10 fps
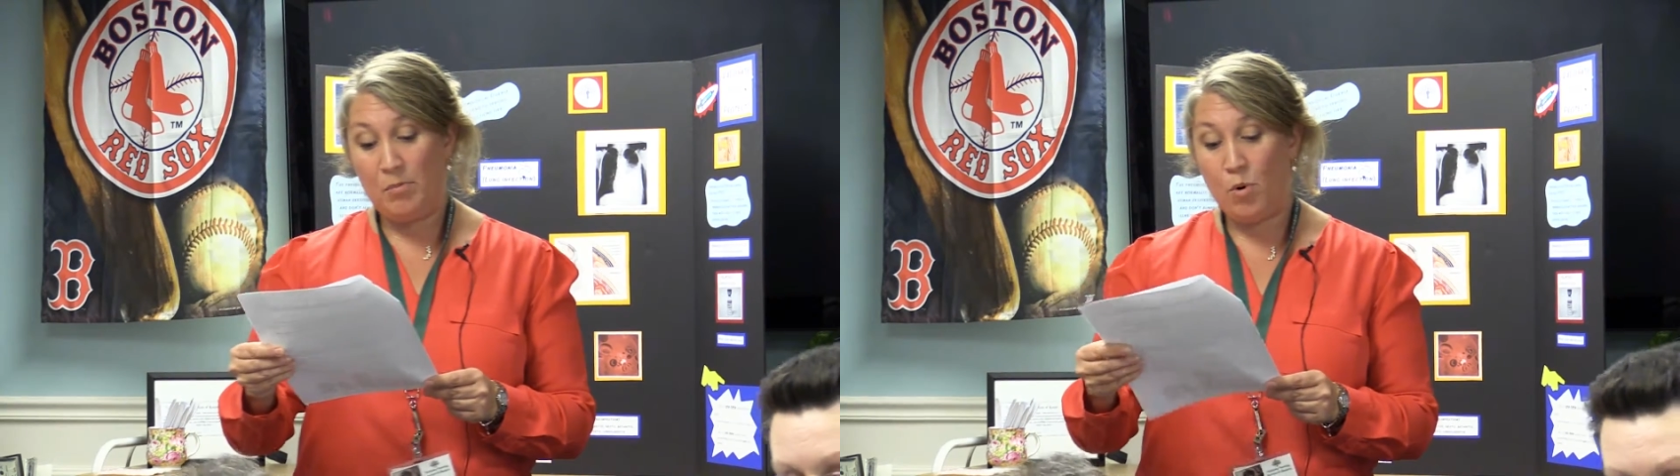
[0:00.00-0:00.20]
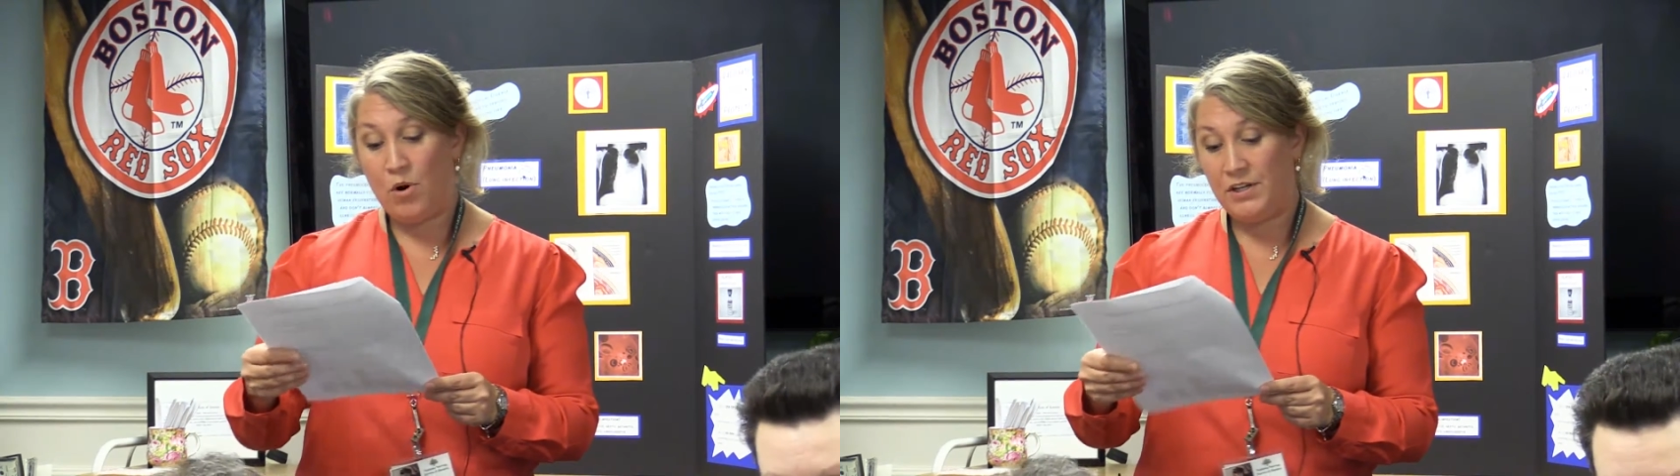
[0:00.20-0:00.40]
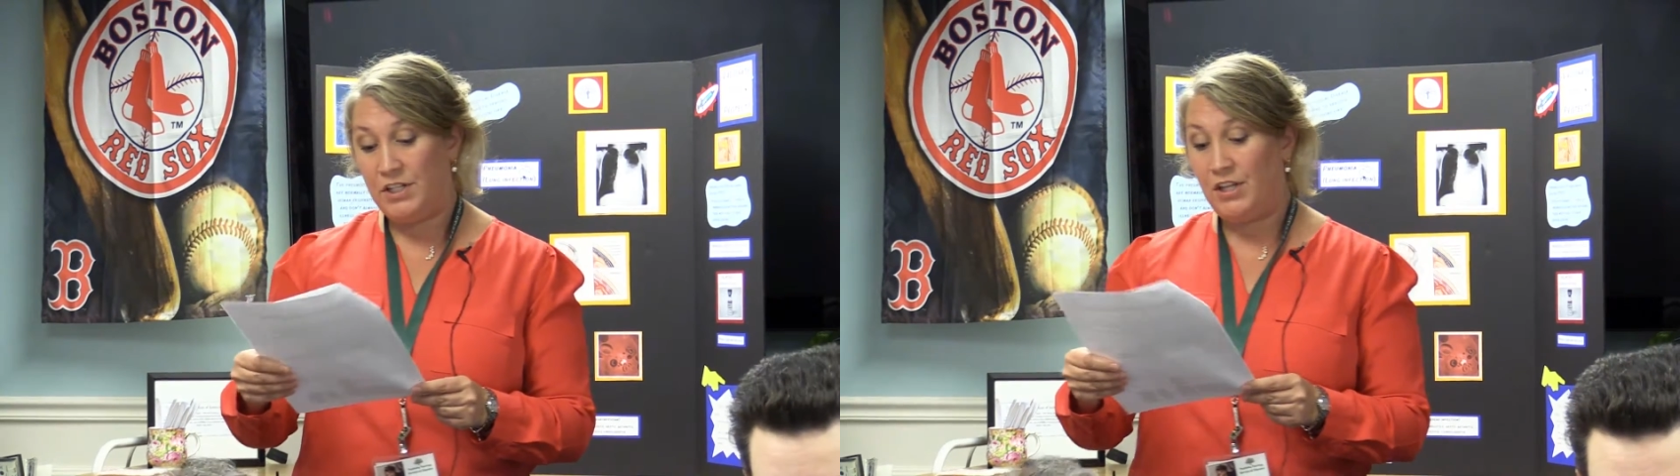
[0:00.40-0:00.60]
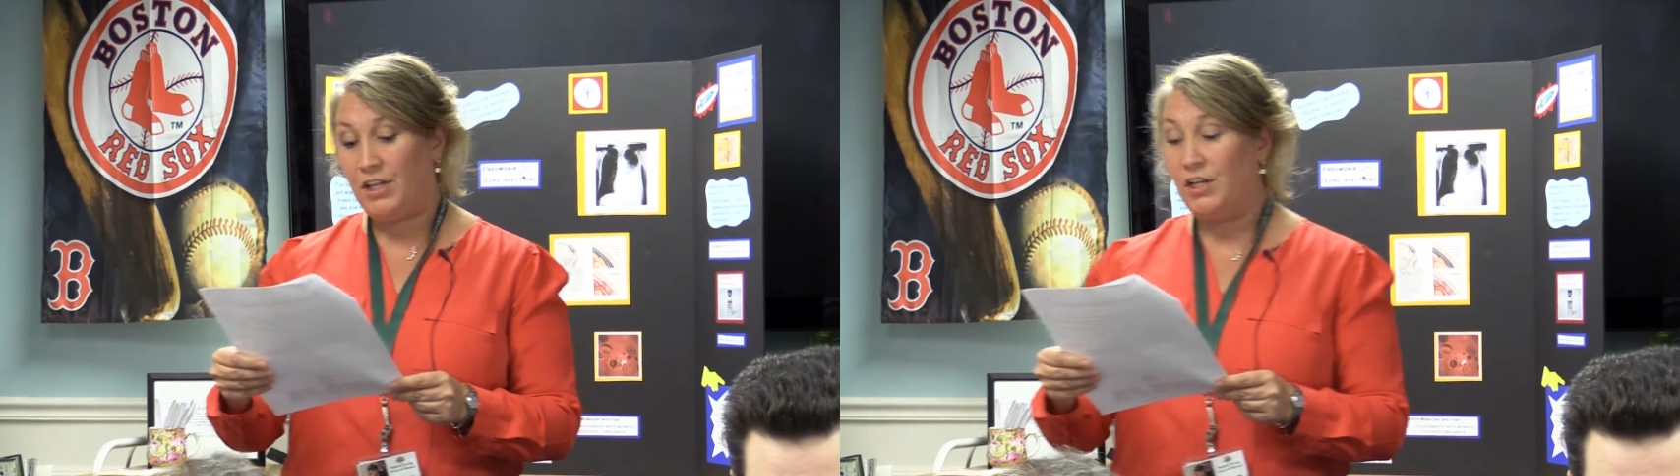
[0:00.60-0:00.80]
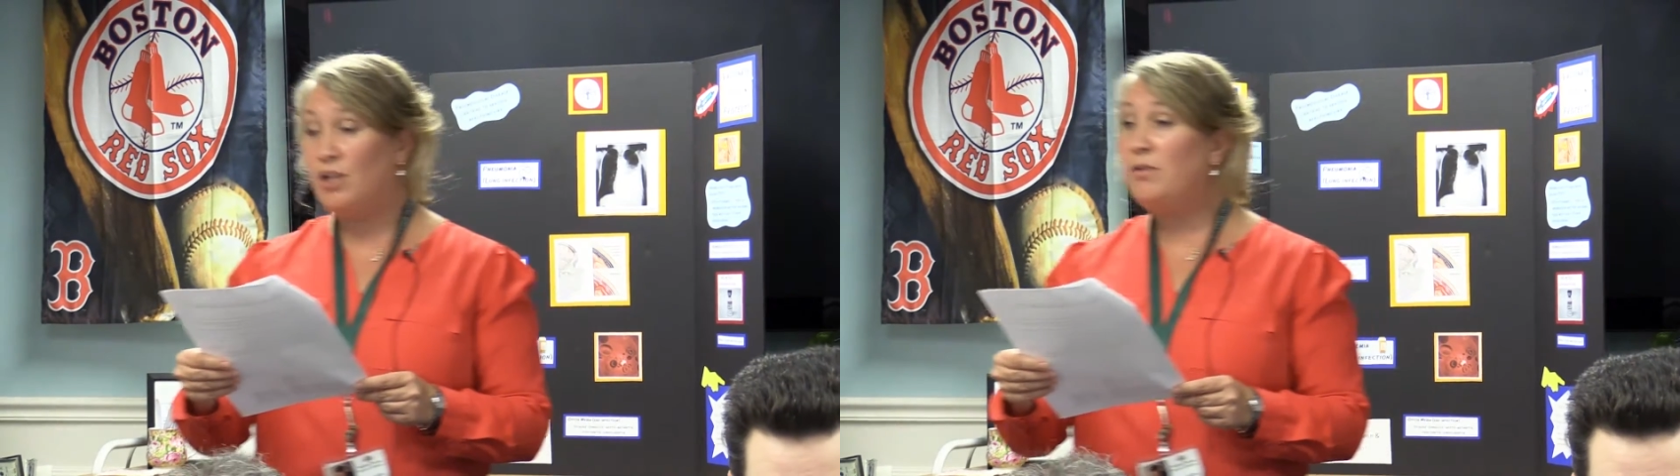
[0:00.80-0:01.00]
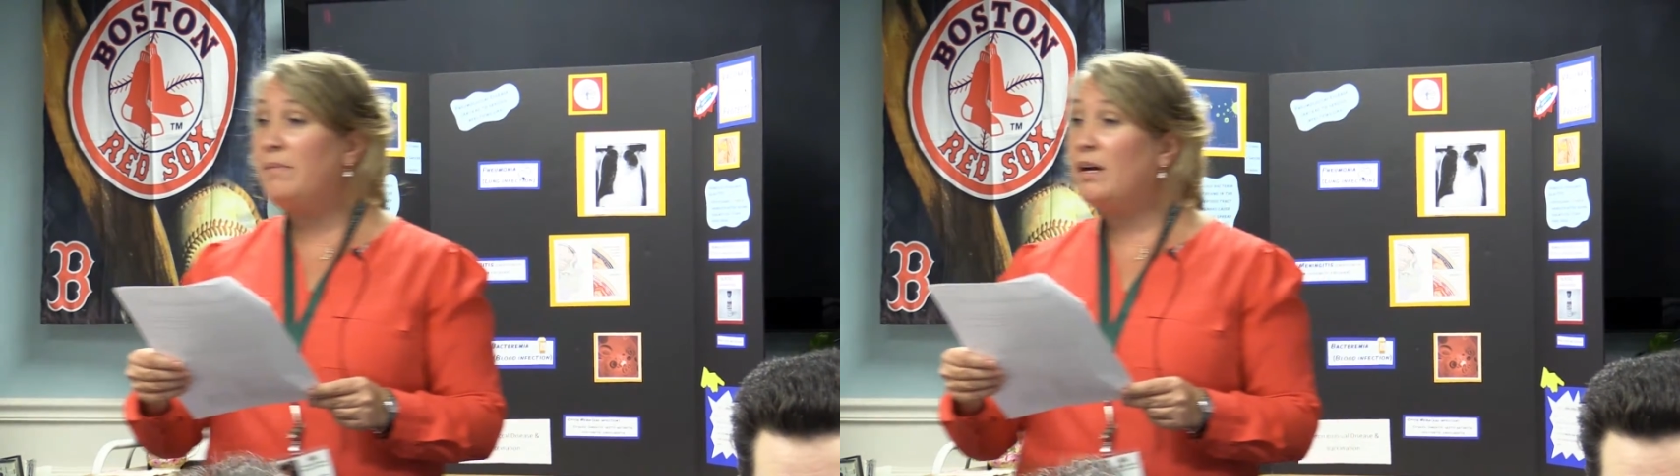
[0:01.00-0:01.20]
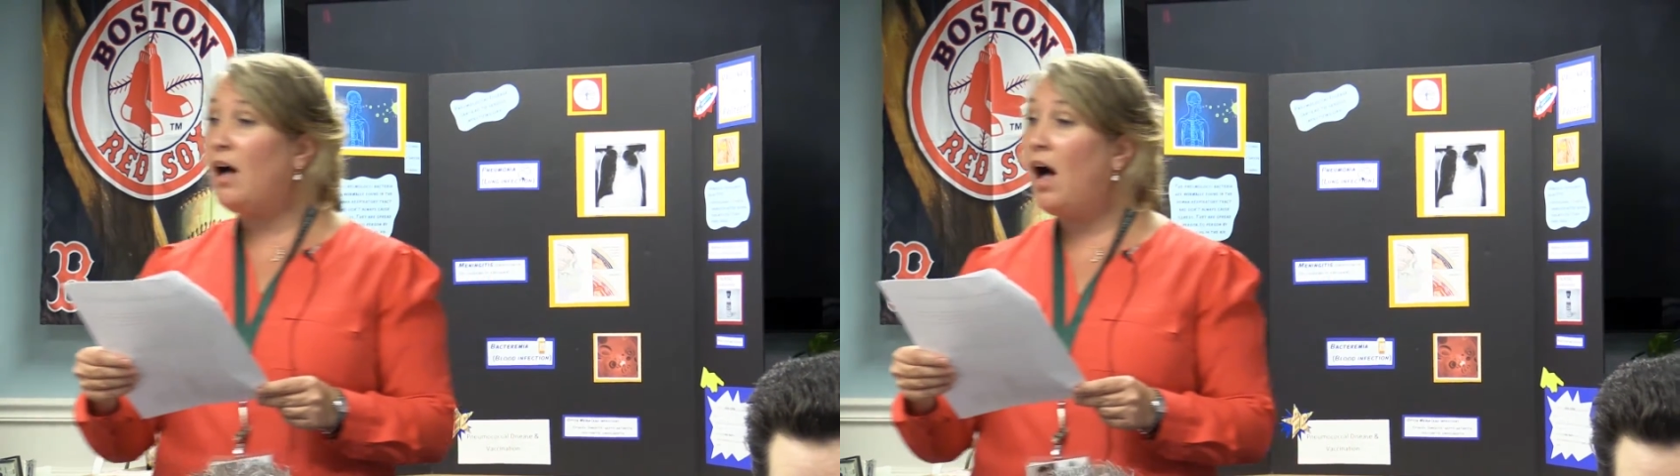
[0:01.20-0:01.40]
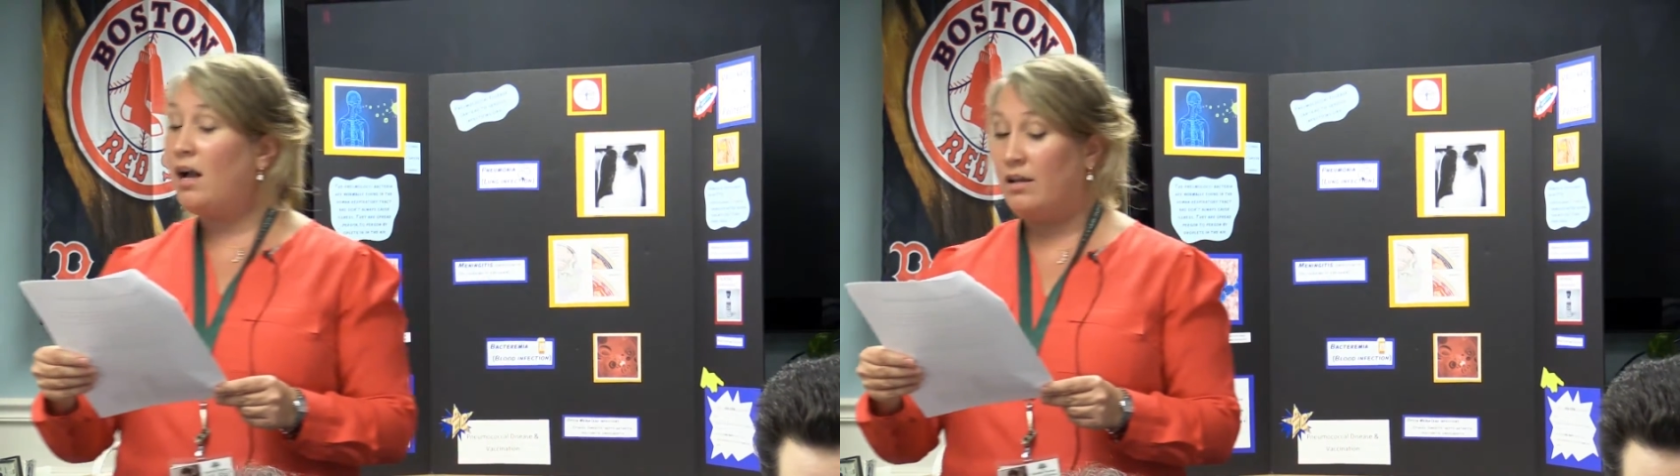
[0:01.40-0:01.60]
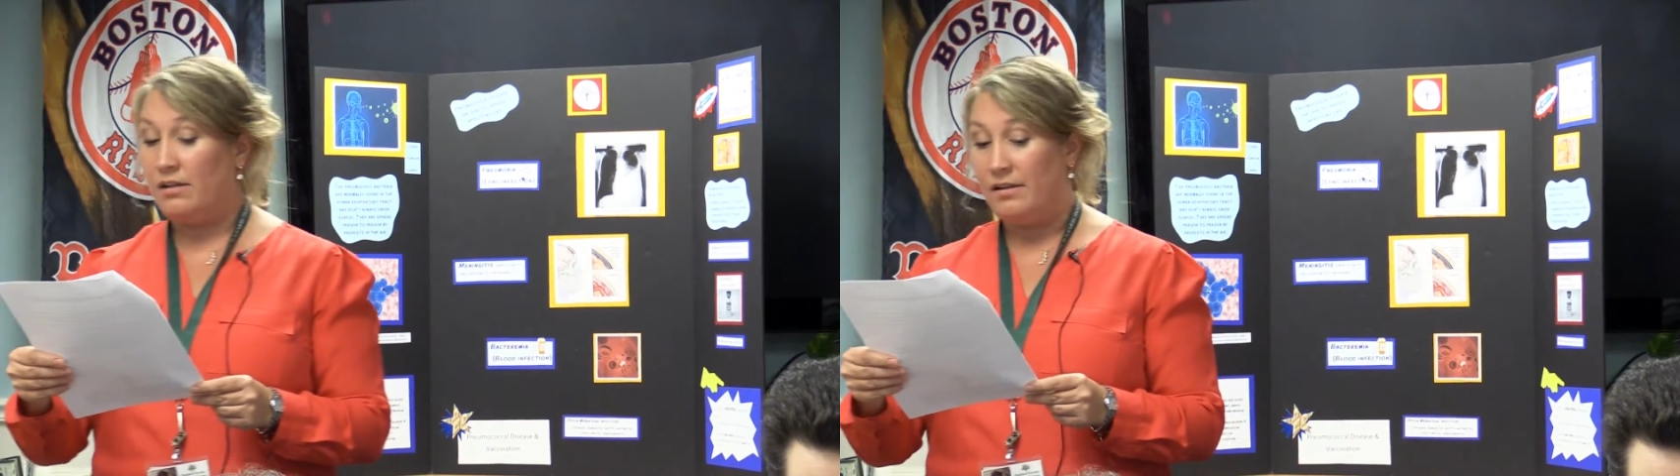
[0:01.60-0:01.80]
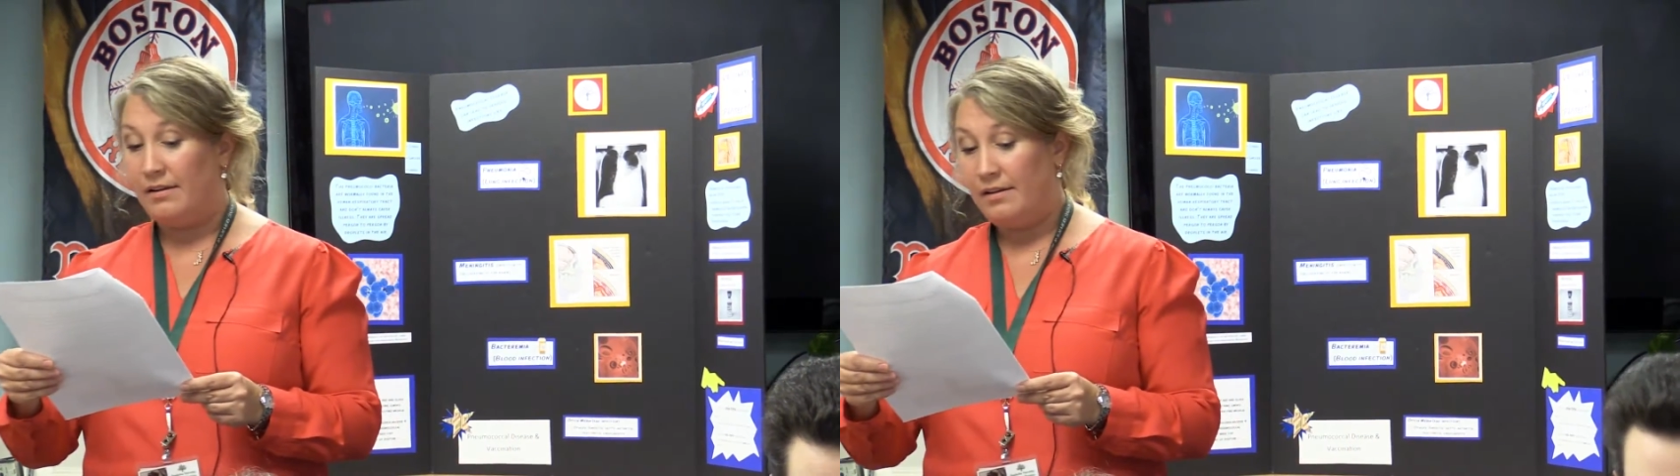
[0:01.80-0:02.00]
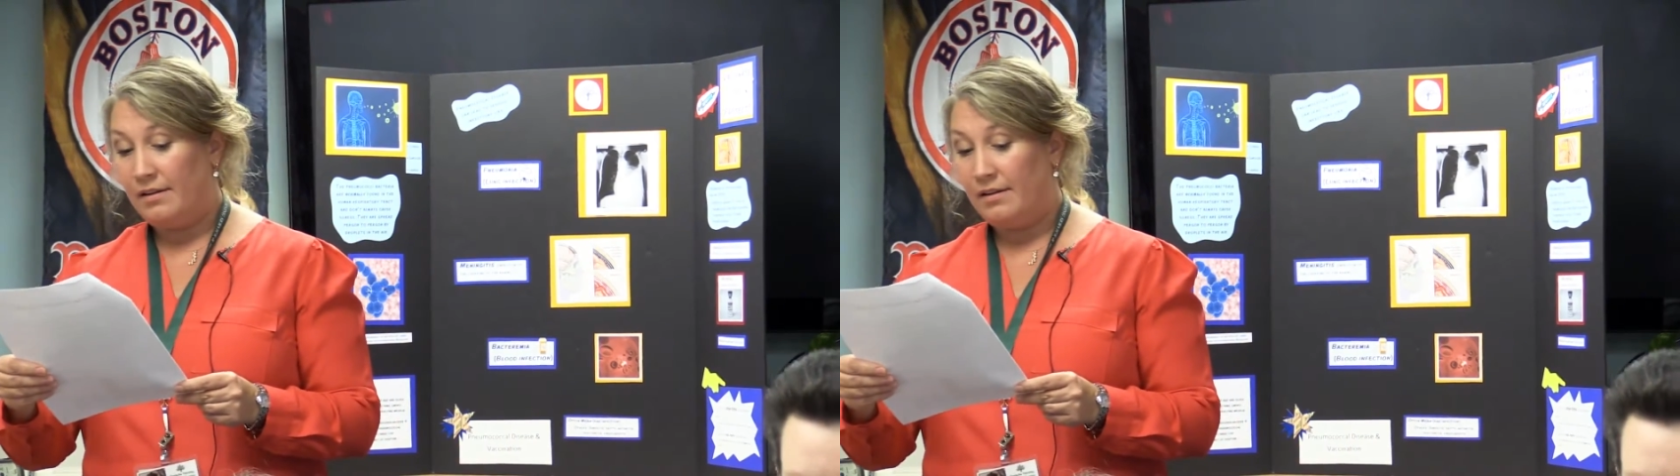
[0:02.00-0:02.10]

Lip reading: more to the pneumococcal,